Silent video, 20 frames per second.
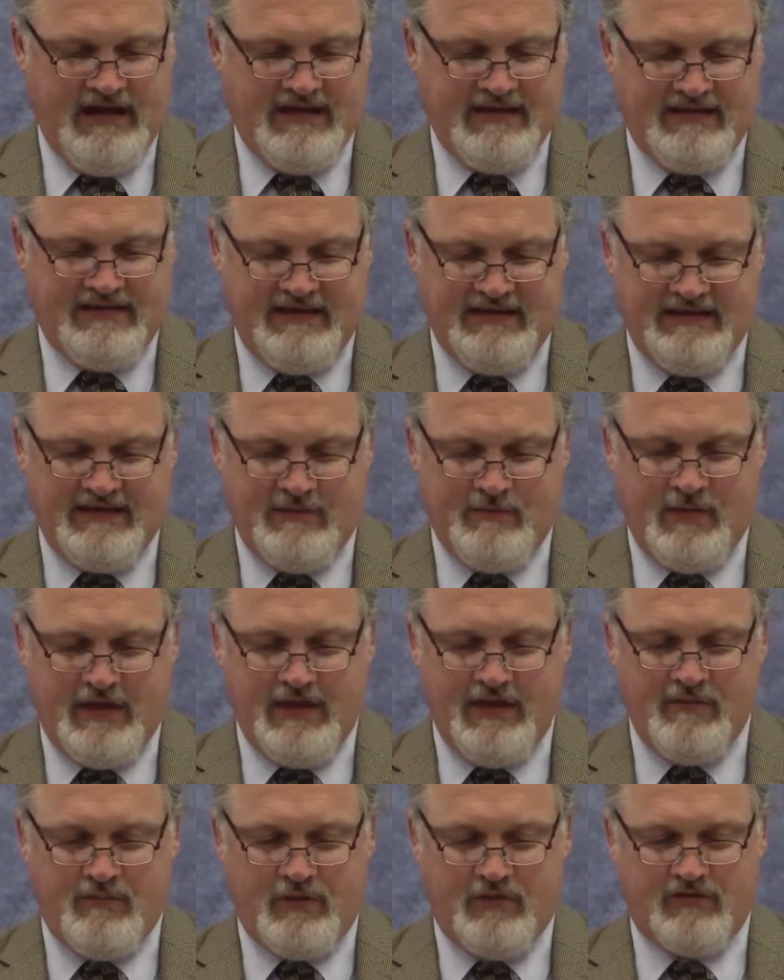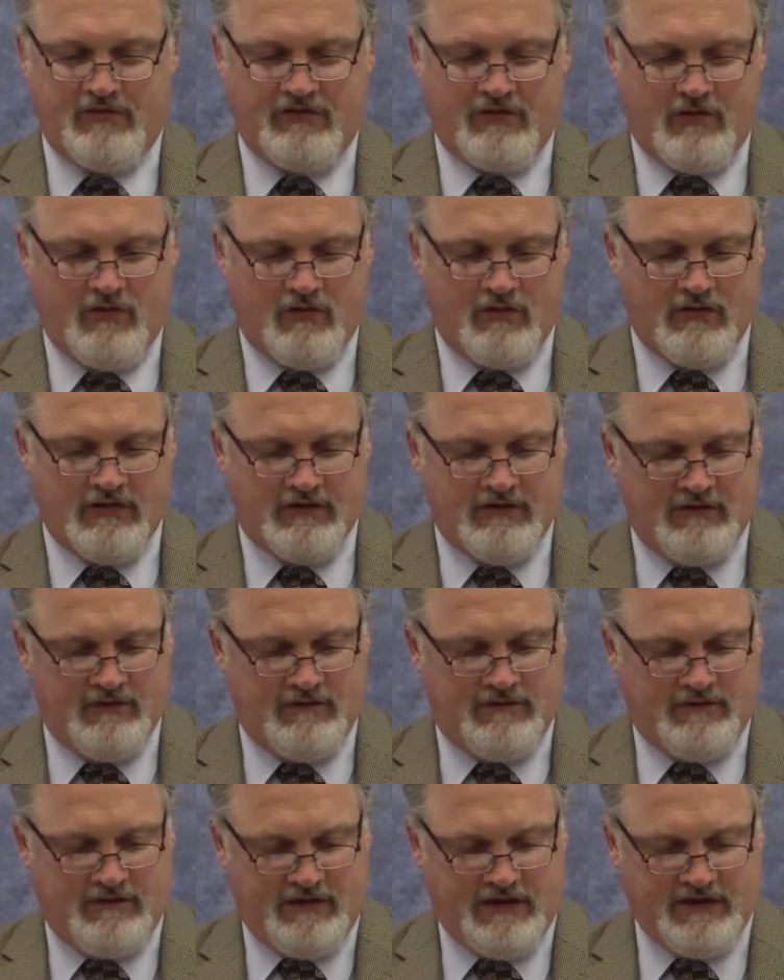Seeing that many boast according to the
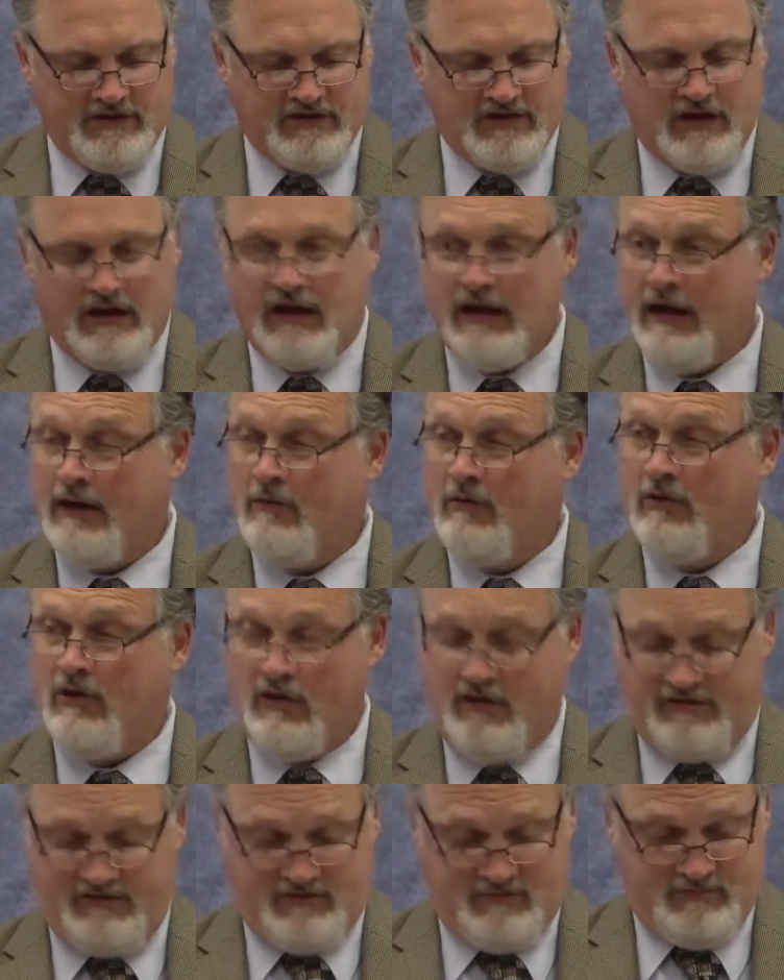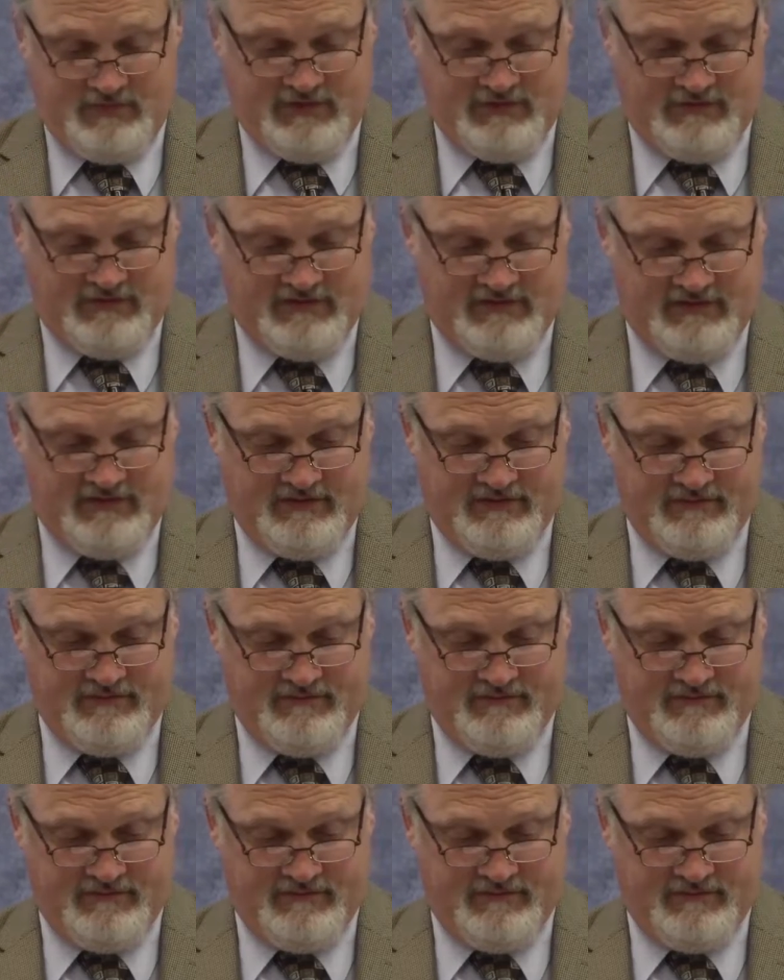flesh, I will also boast.